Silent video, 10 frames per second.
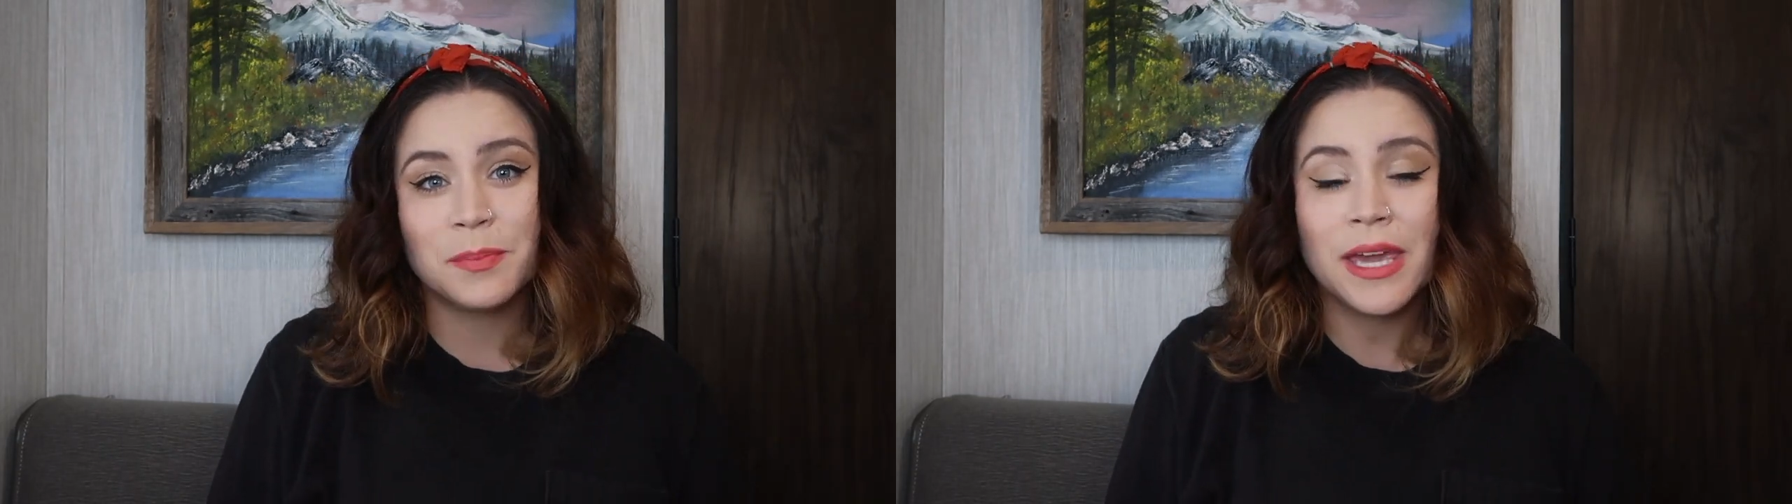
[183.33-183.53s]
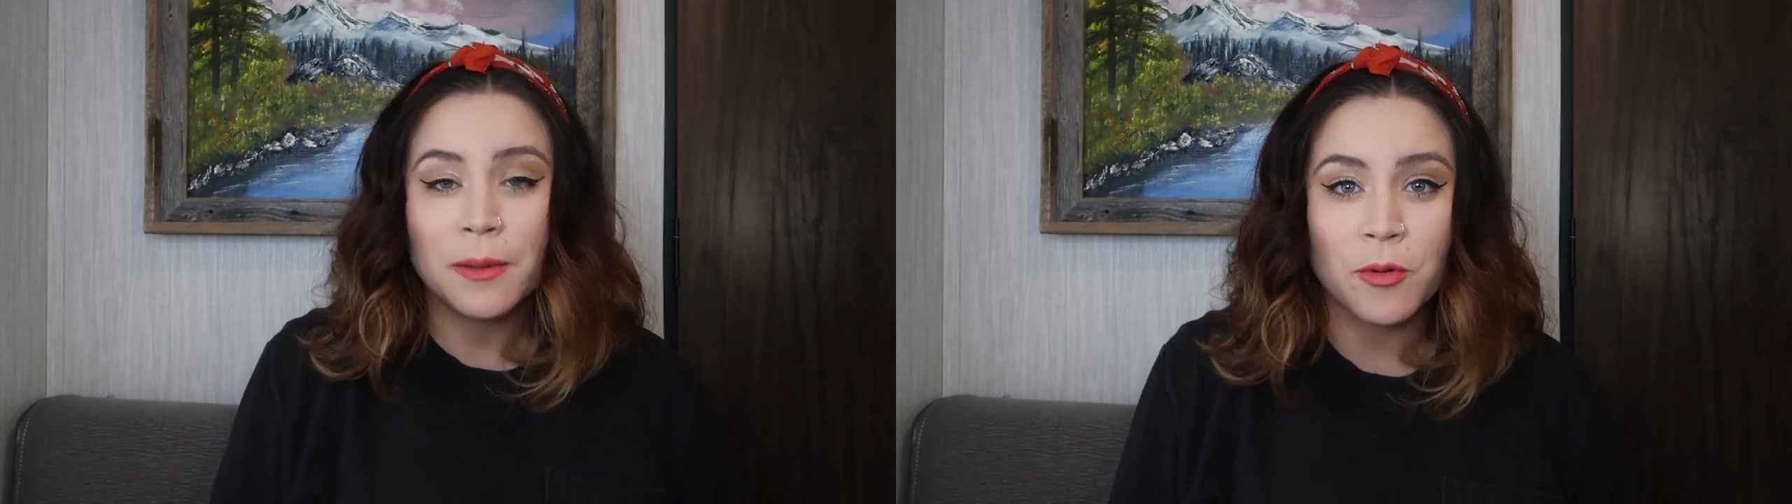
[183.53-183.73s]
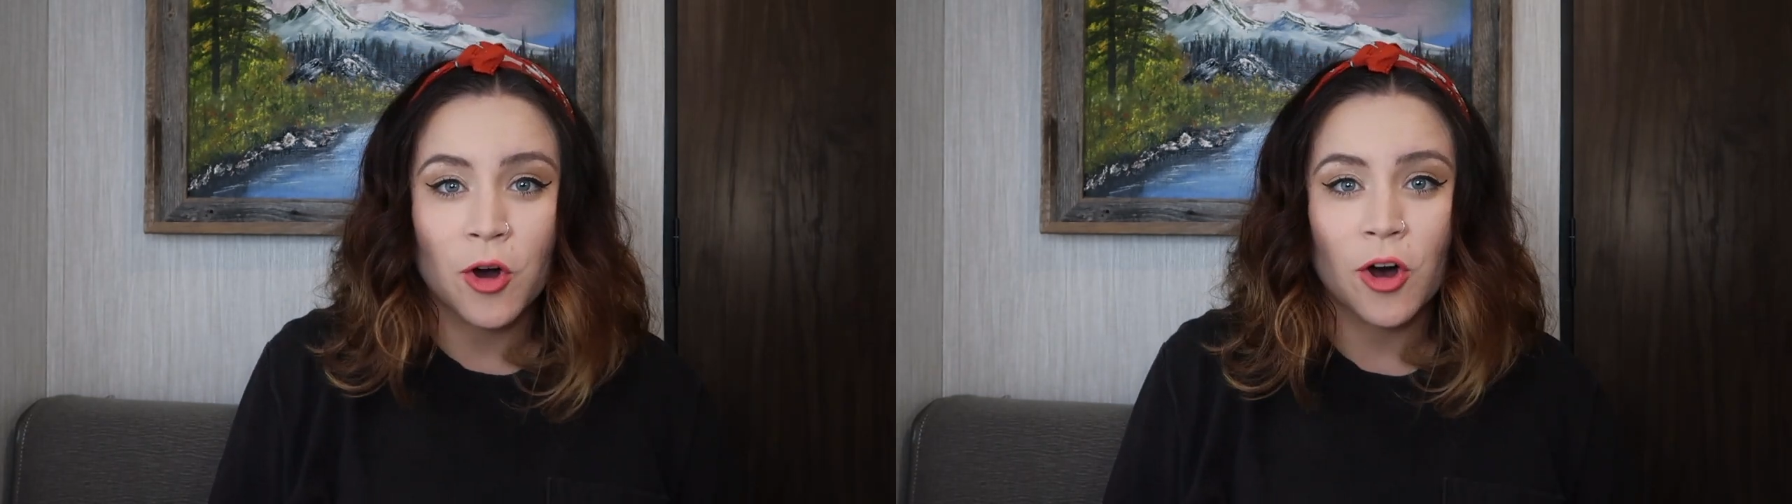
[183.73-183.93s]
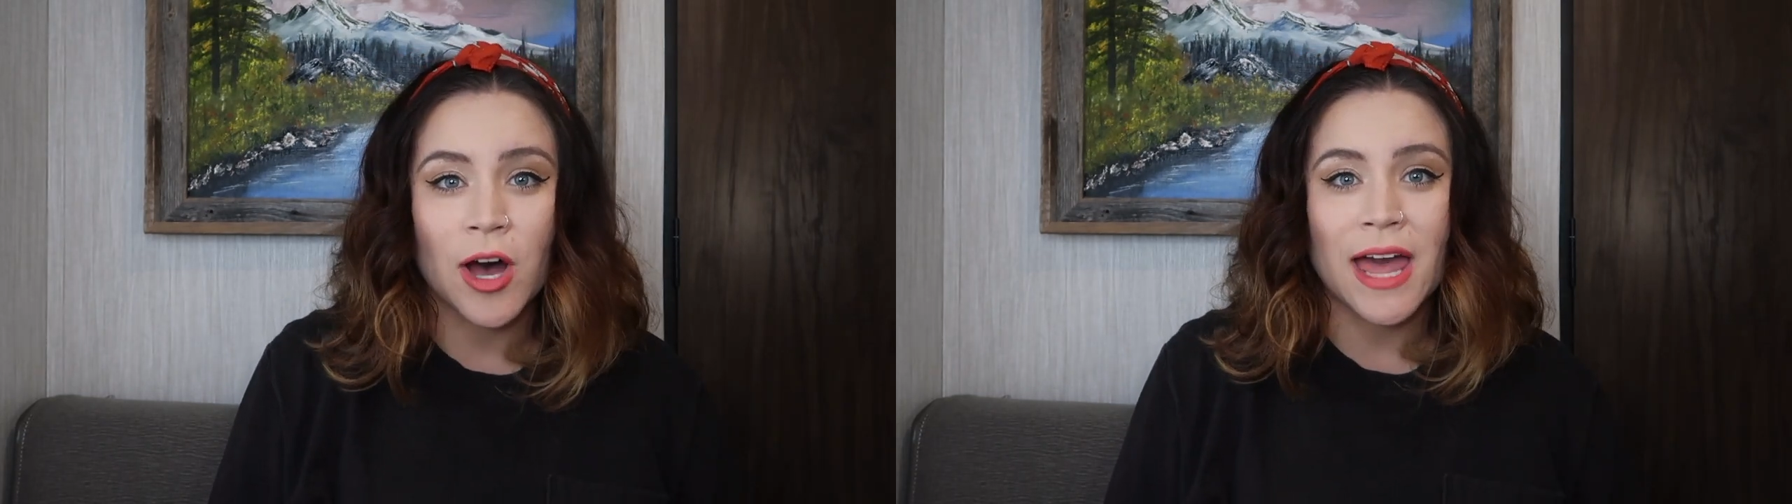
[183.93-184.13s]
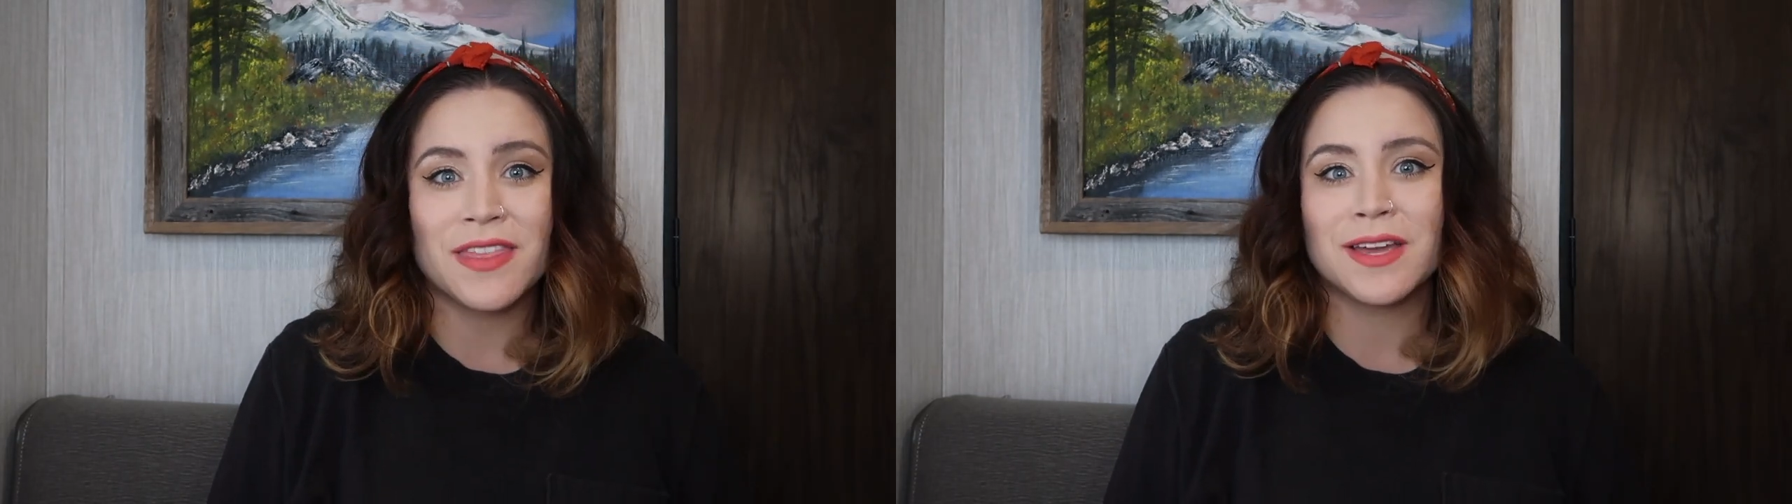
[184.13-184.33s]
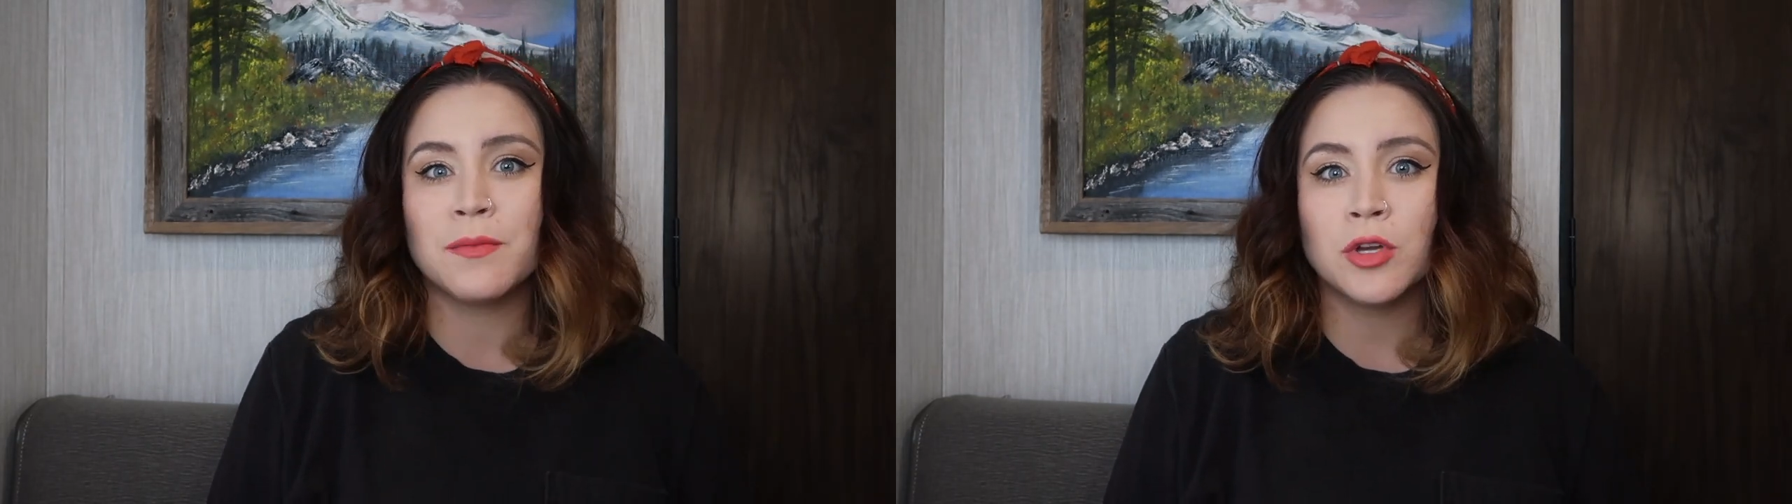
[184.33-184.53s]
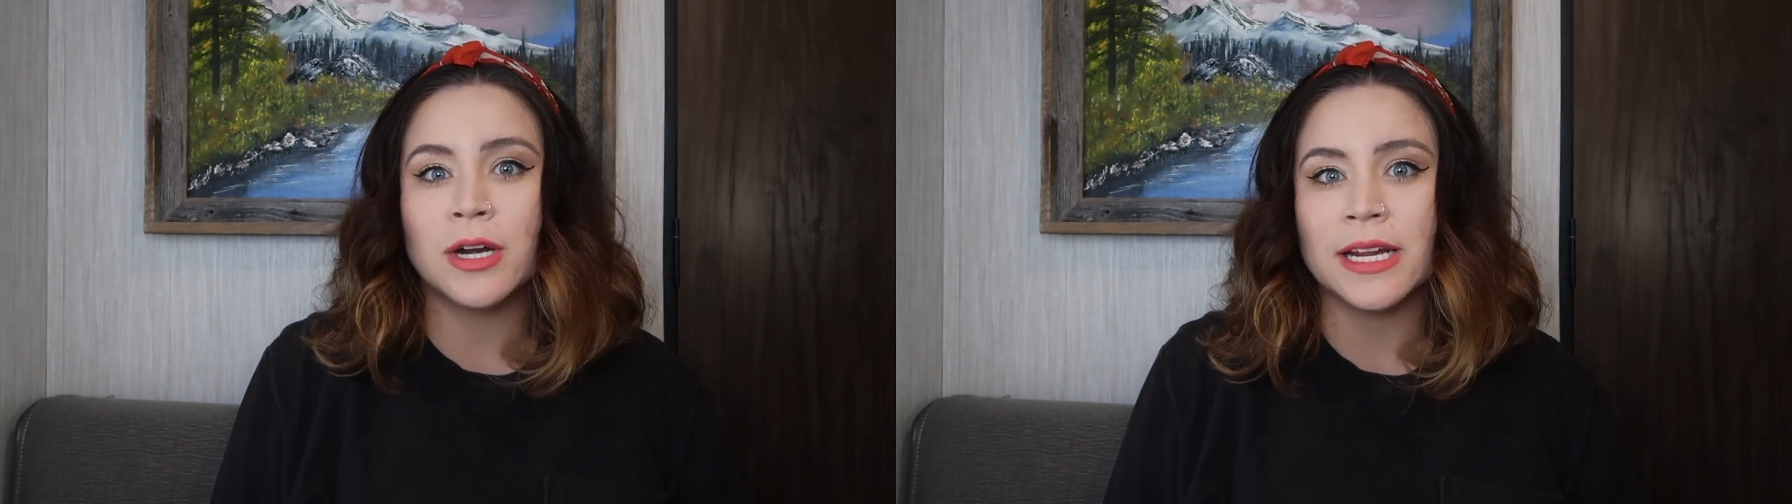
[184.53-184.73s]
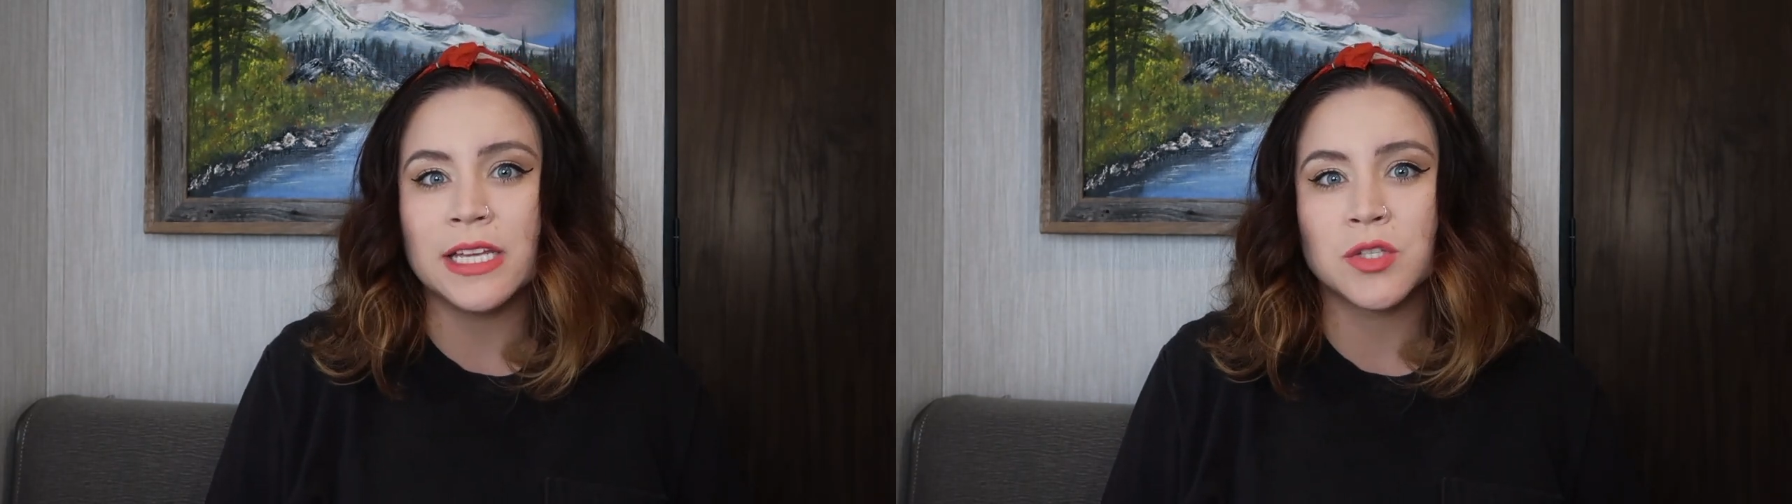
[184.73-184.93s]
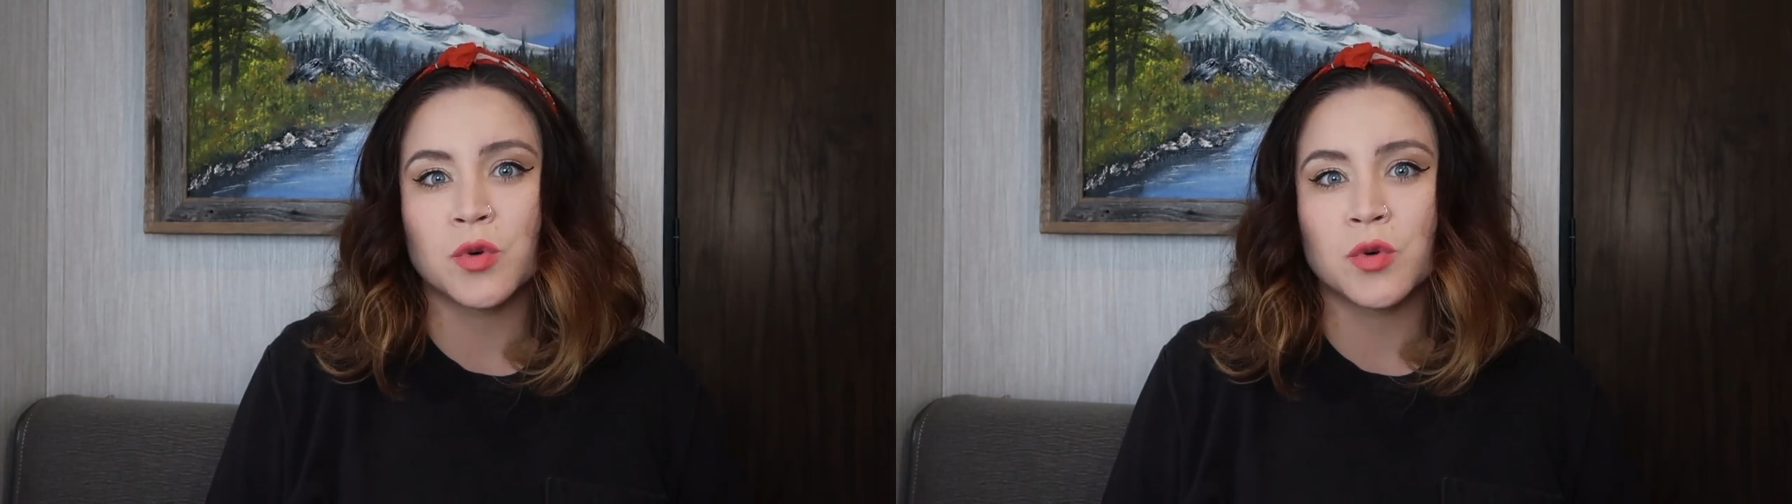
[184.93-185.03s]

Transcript: people and the communities